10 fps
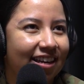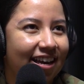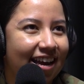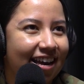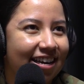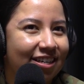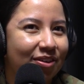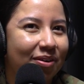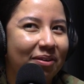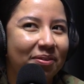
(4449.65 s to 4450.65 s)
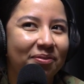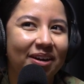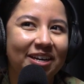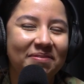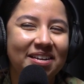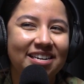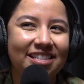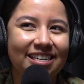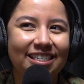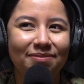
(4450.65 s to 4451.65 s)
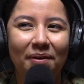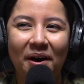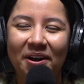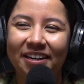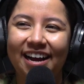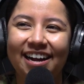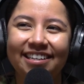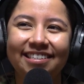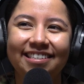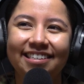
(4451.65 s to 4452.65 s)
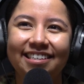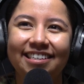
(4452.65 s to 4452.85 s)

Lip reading: And who I would recommend on this podcast?